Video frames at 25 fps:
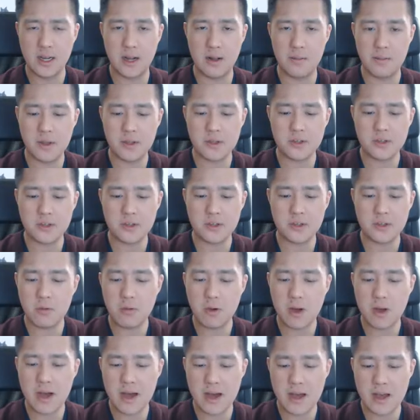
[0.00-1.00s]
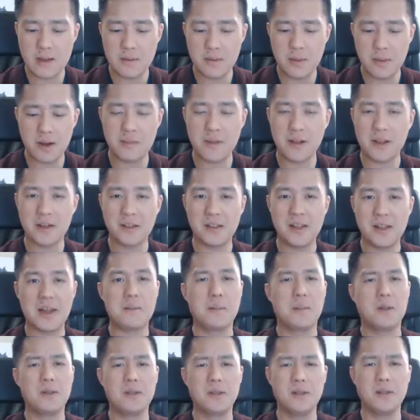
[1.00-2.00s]
I'm not sure why, but I'm not gonna lie,
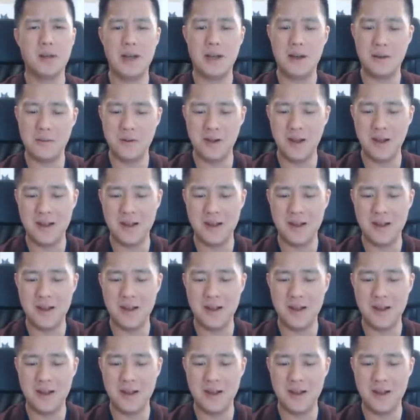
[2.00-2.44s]
I'm a little...